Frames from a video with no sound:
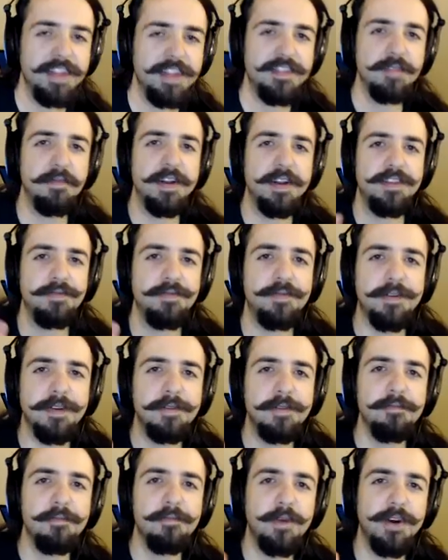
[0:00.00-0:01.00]
a much
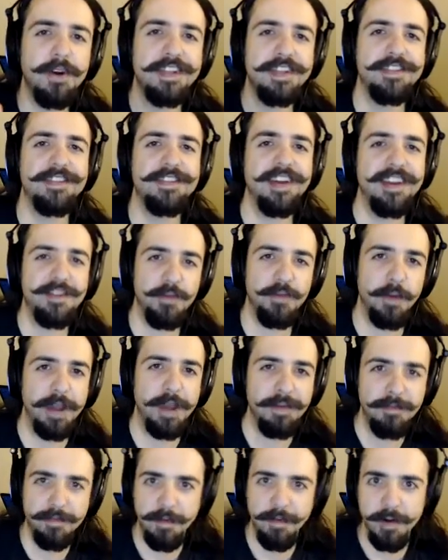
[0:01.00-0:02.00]
more concise
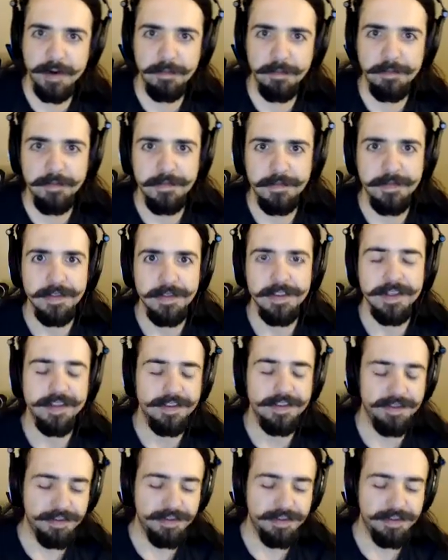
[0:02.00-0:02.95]
waveform, so